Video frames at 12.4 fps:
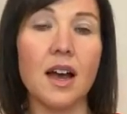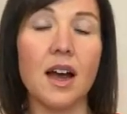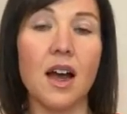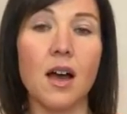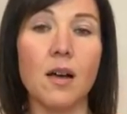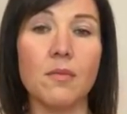
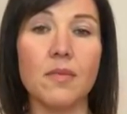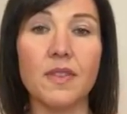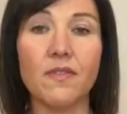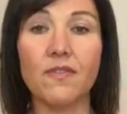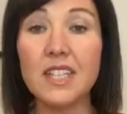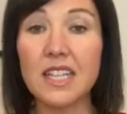um,
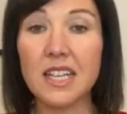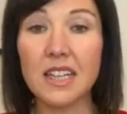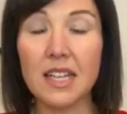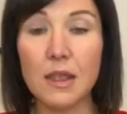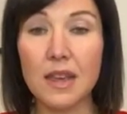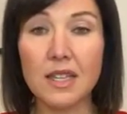
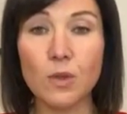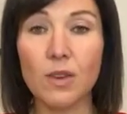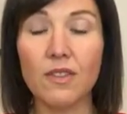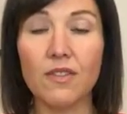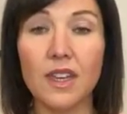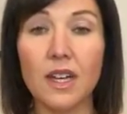physically things
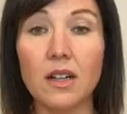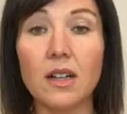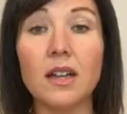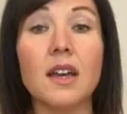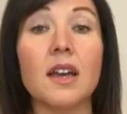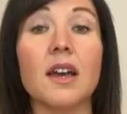we feel.